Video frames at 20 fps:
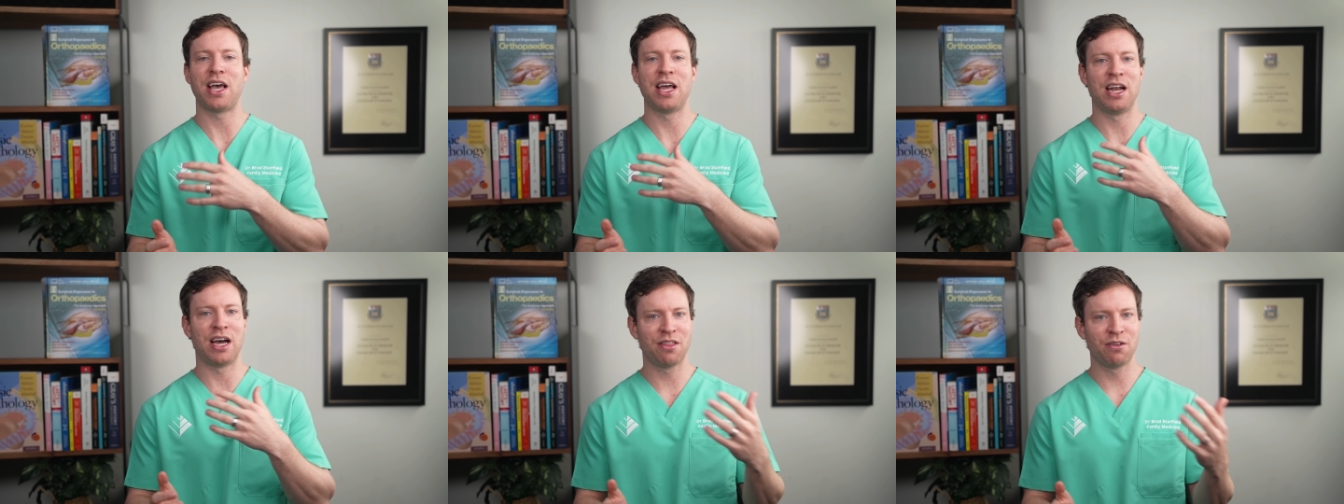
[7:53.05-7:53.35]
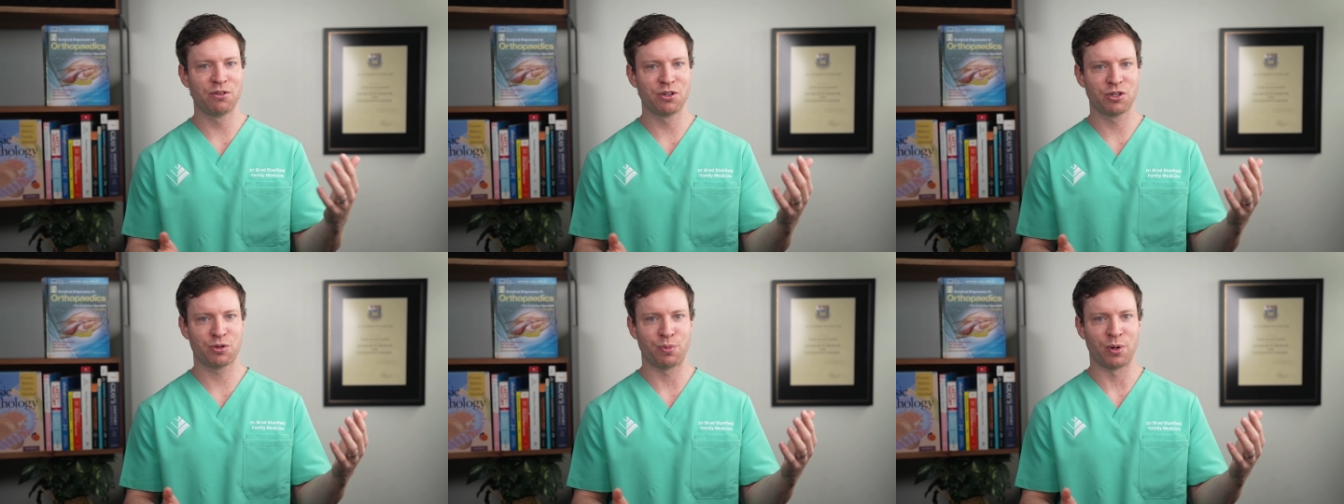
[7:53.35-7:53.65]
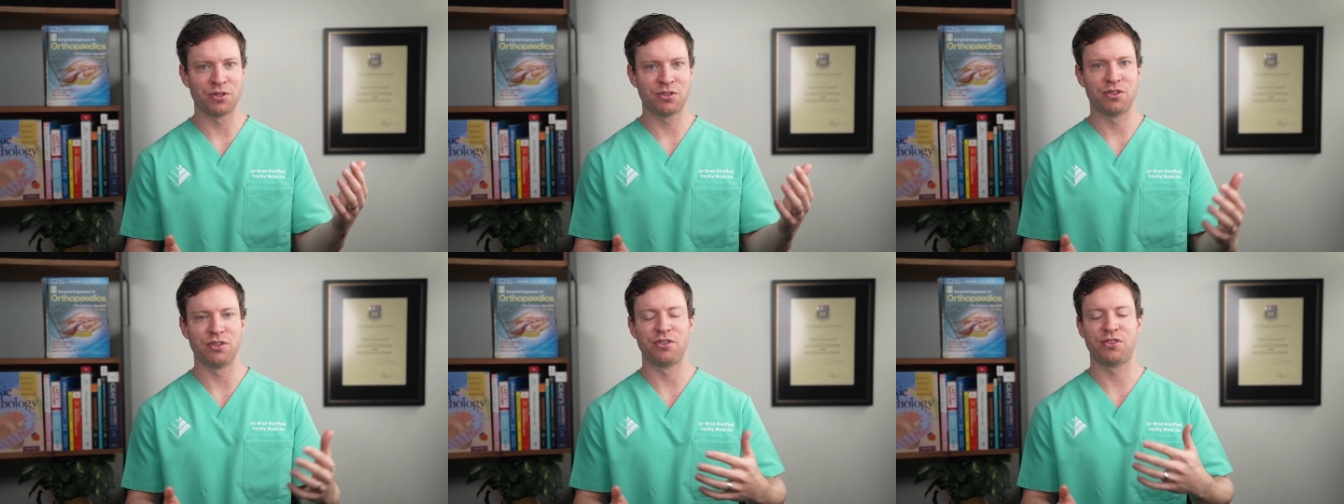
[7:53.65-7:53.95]
and other
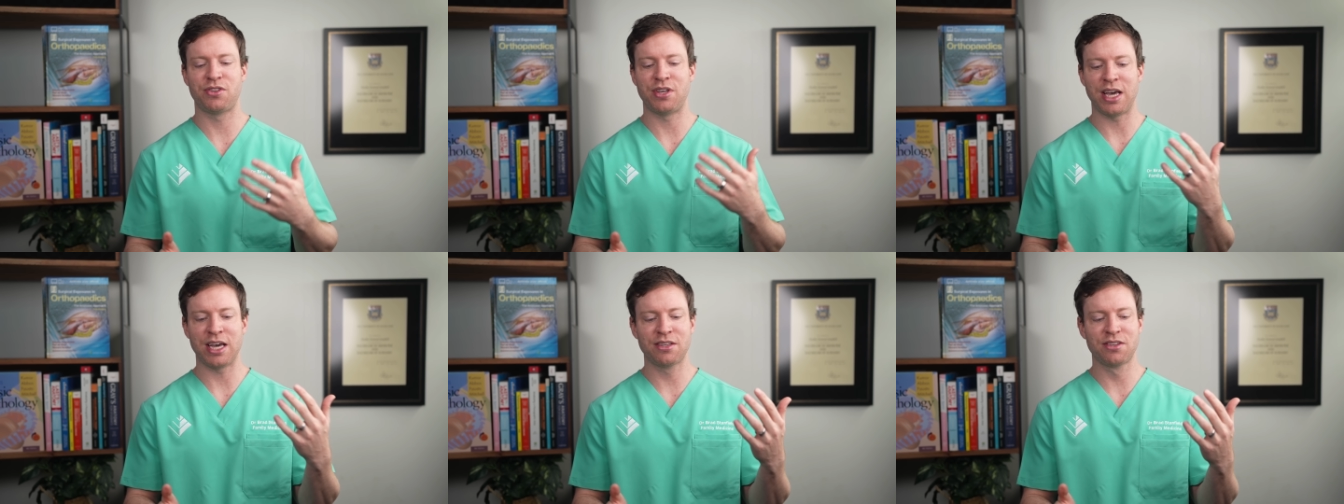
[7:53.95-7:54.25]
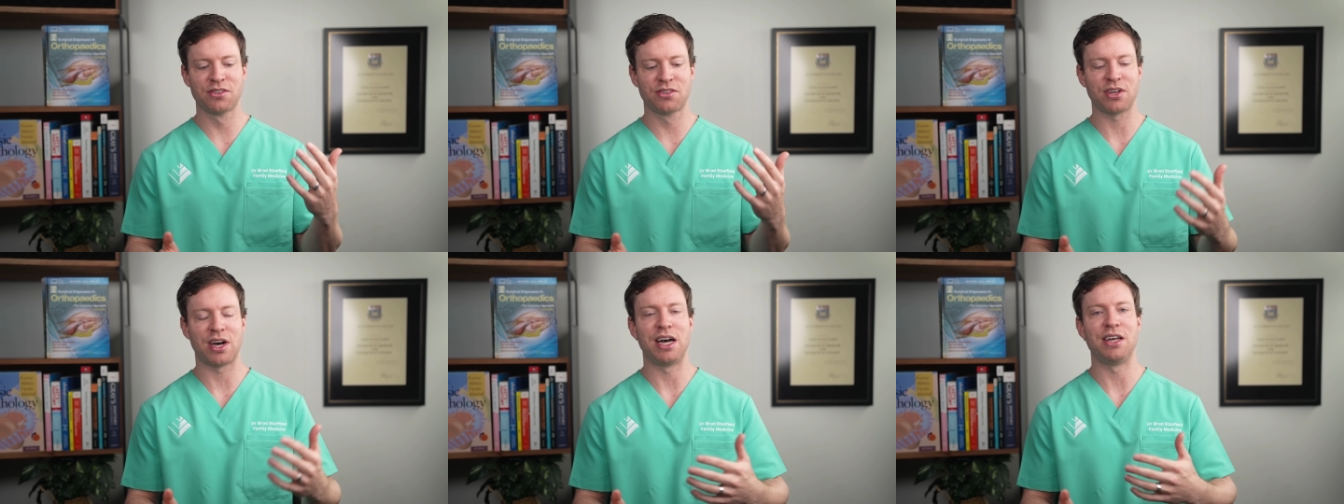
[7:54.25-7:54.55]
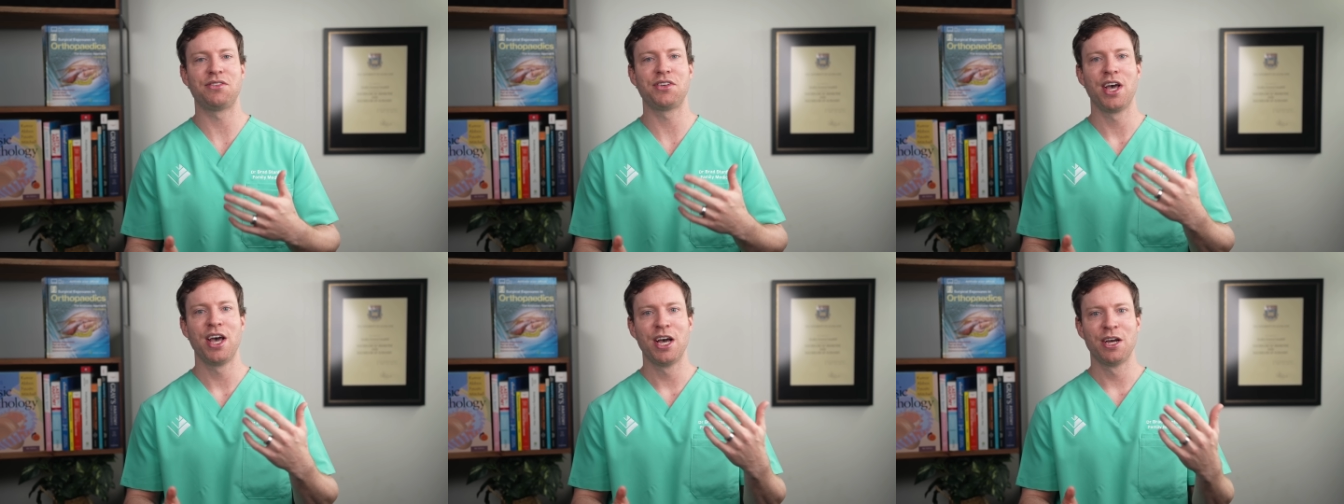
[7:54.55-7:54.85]
responses to
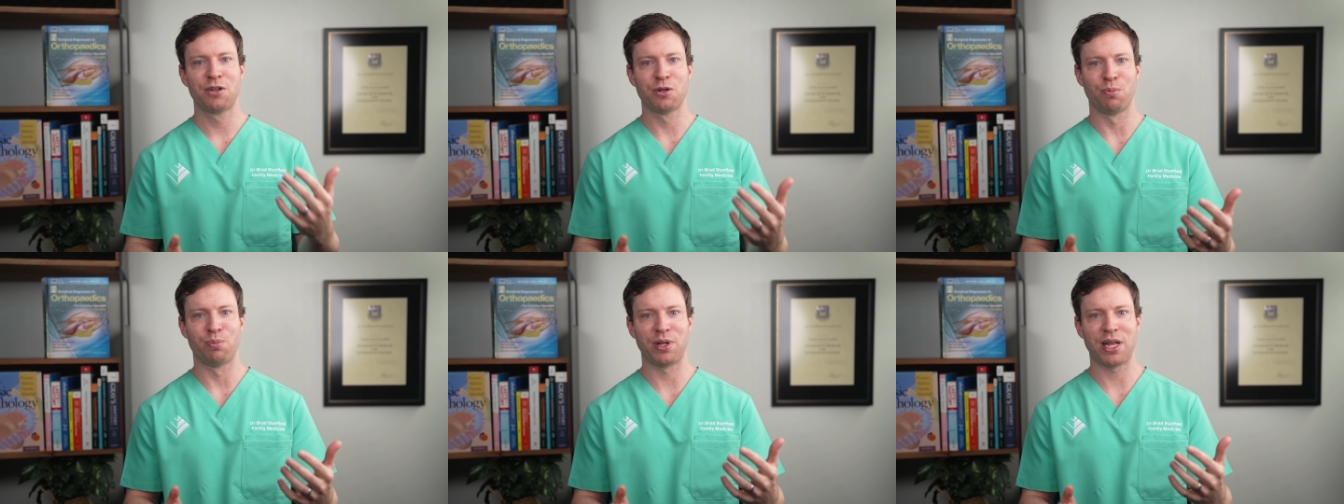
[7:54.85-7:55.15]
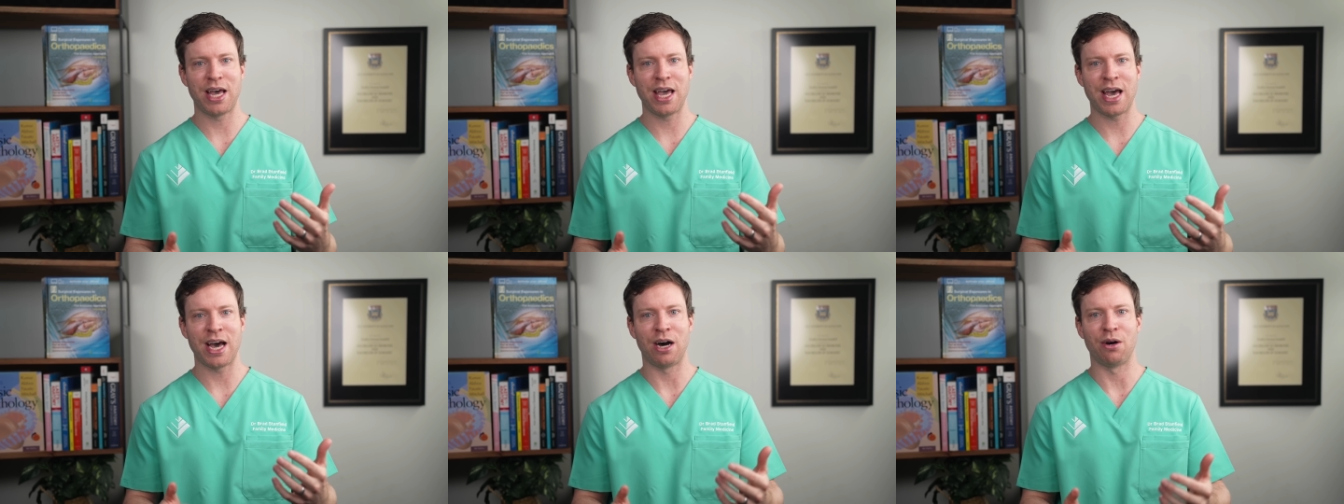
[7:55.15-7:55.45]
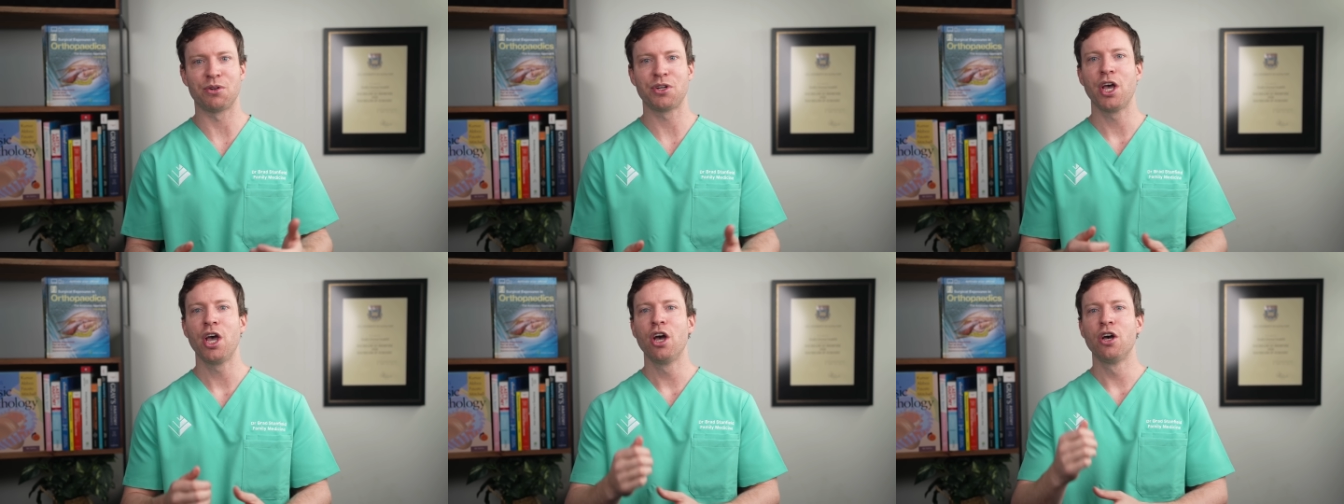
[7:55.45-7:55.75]
exercise to play
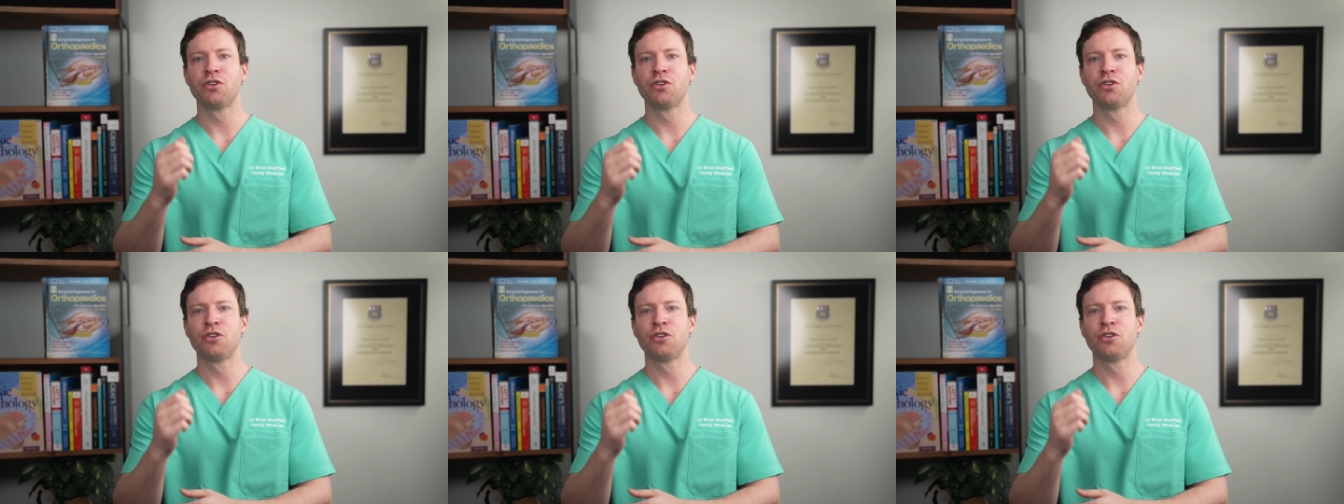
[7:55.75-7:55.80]
out,